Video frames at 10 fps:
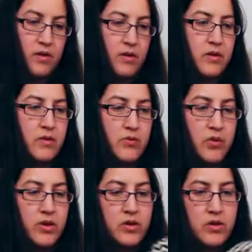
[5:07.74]
That's
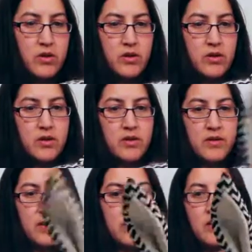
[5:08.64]
pretty good. He's
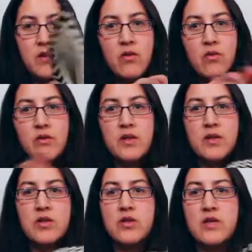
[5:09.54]
definitely holding
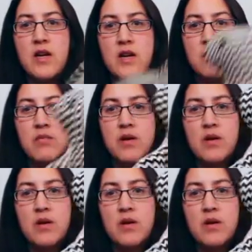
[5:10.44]
the shape.